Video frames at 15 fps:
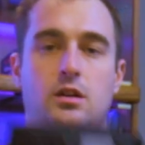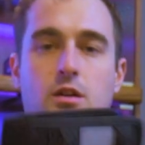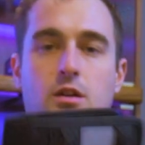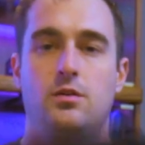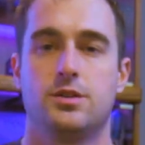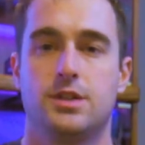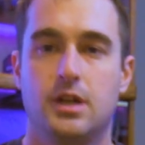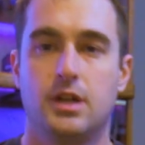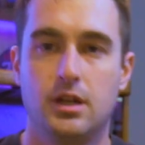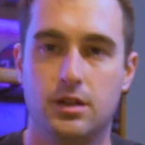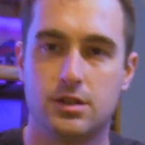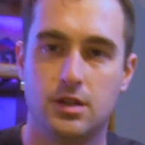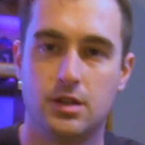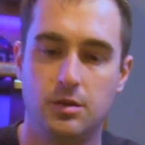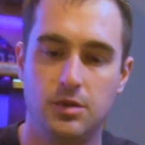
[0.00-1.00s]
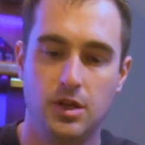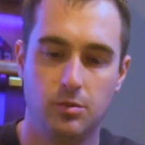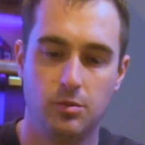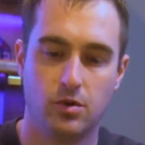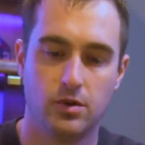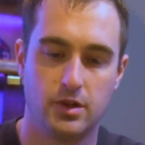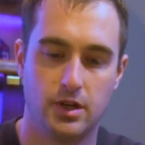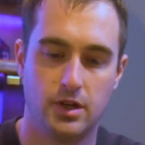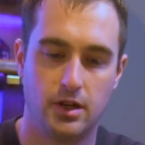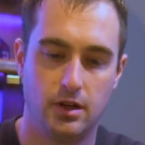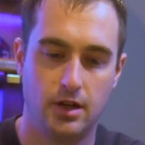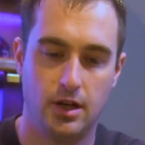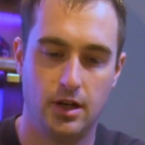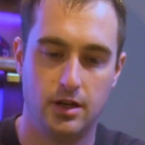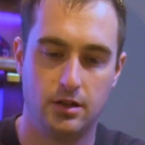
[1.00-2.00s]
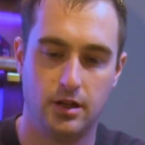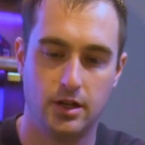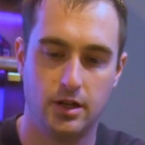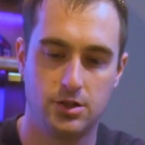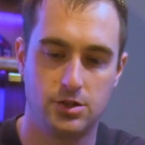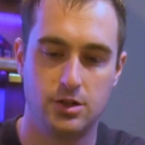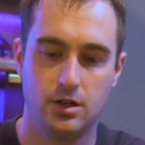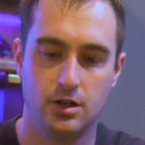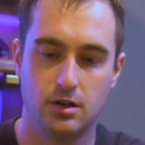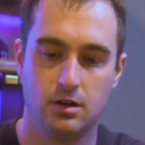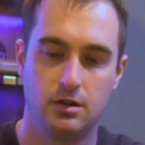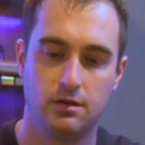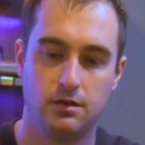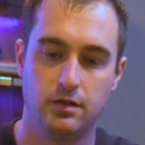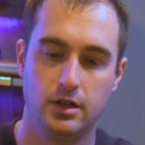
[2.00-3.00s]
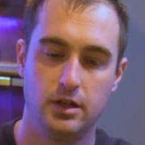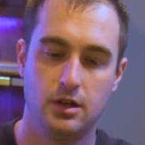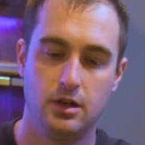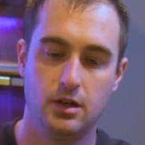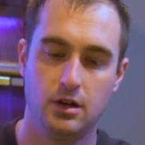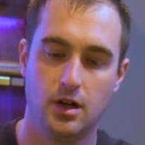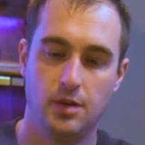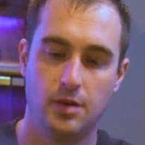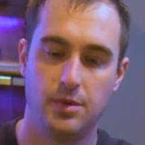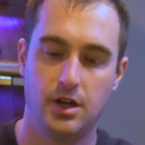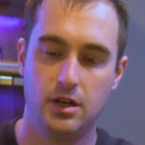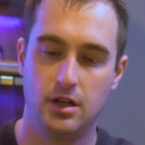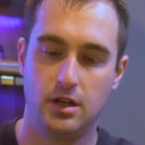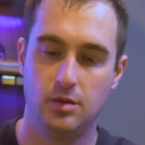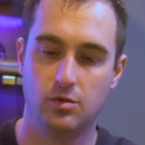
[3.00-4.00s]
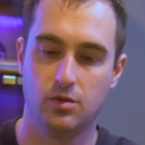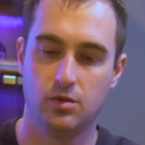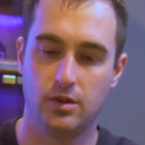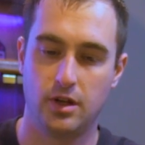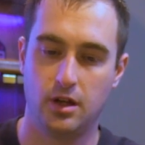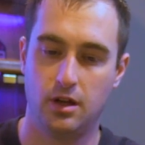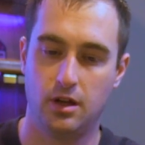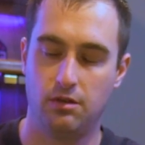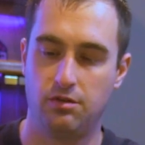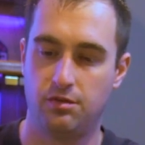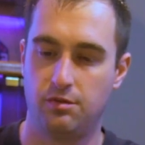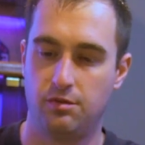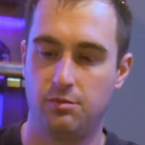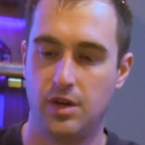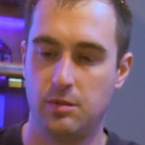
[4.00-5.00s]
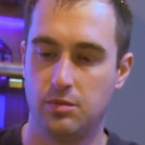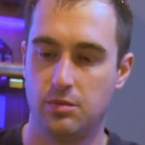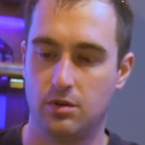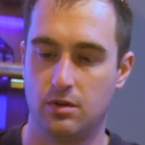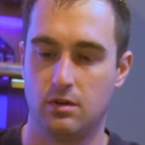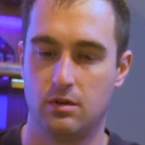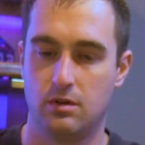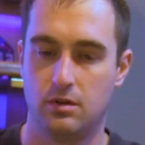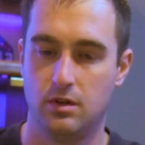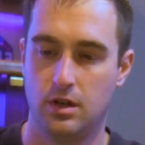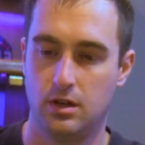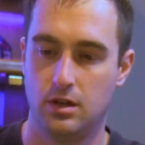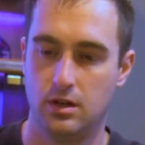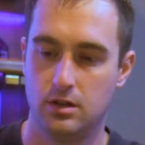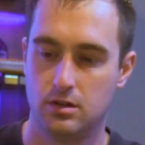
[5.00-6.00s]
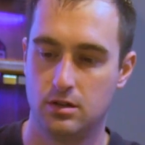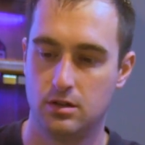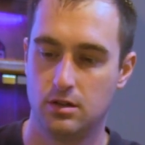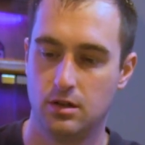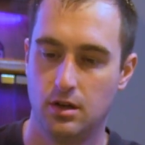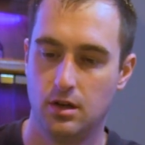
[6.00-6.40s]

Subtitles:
Once again, the same knee board that I had last year, Flight Gear iPad knee board. I have paper in it.